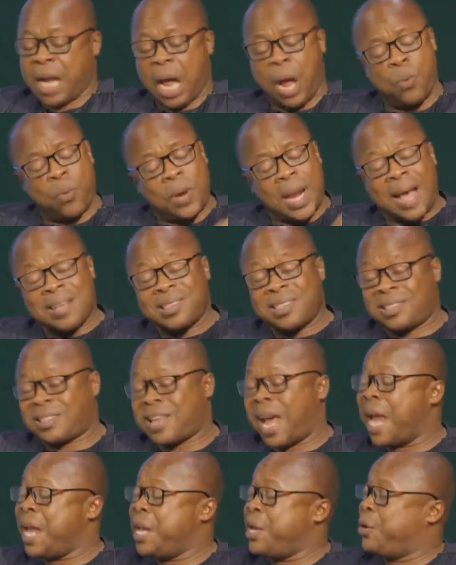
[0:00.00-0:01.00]
and will
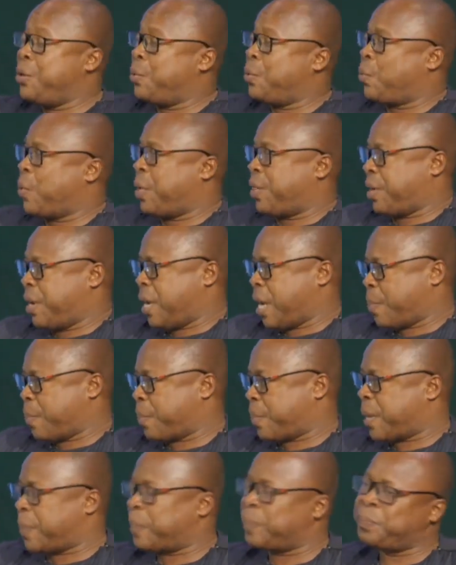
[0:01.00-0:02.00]
assign you with a
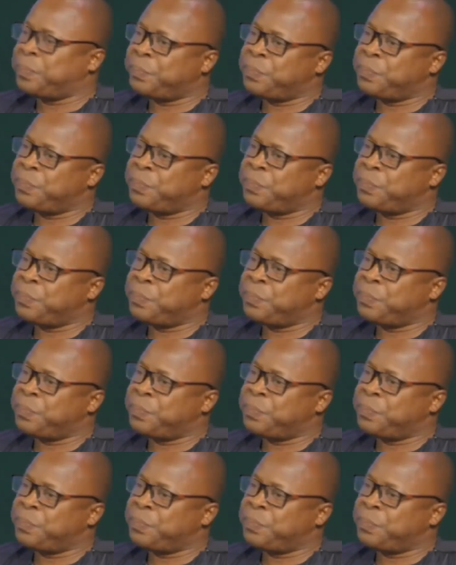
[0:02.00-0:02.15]
number.